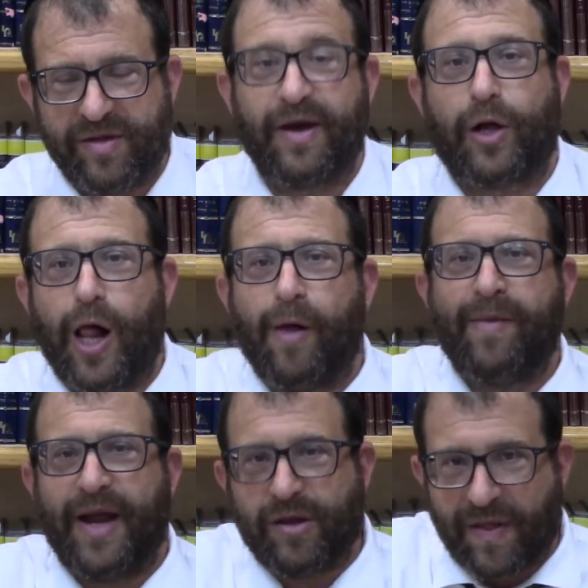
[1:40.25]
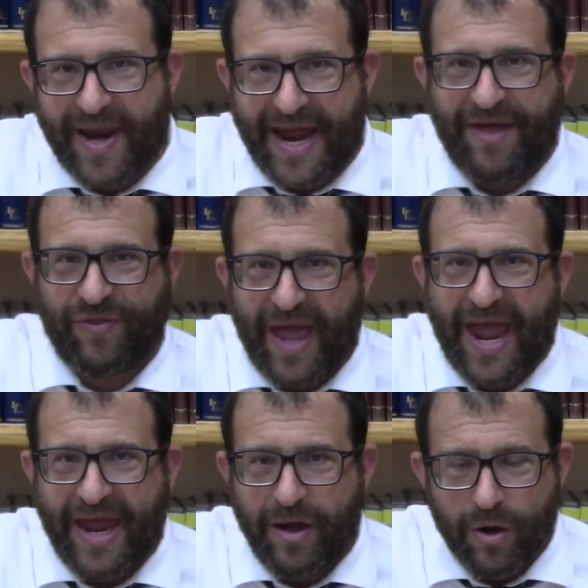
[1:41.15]
and it culminates on that eighth
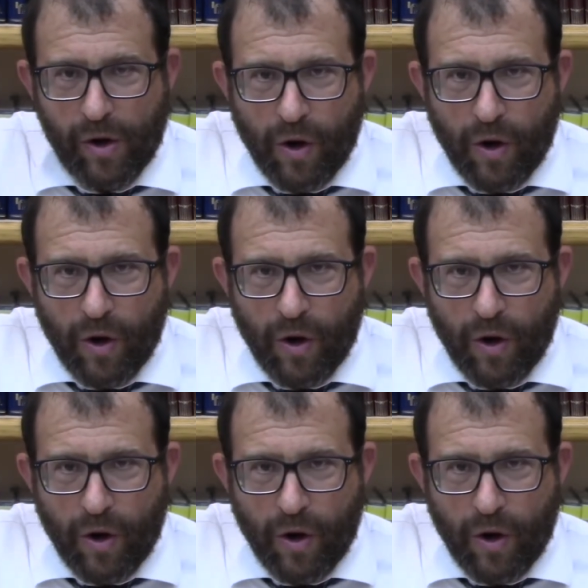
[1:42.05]
day